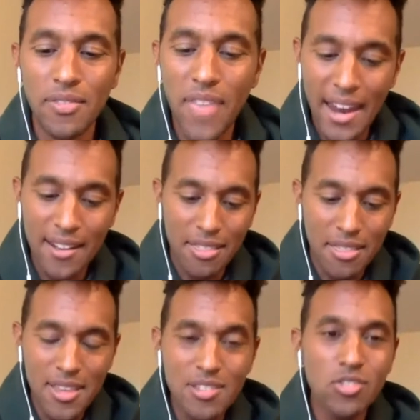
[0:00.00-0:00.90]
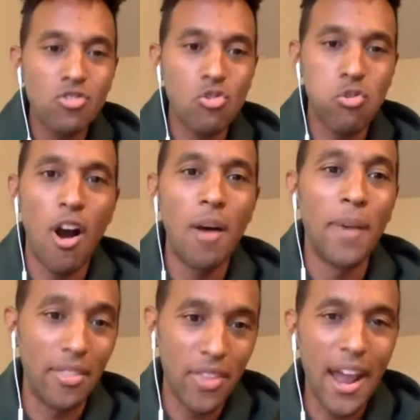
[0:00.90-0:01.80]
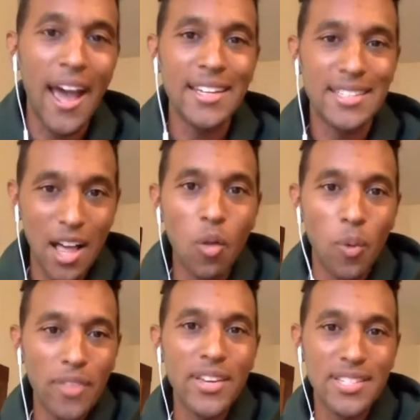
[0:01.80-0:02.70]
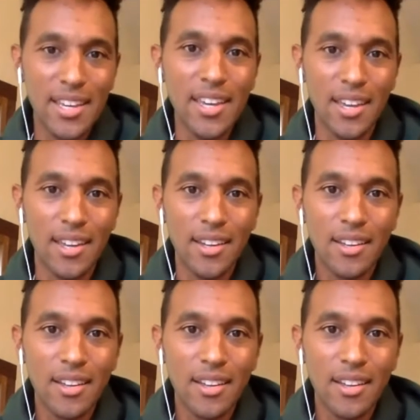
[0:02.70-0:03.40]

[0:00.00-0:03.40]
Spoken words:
that this trauma that I dealt with as a kid,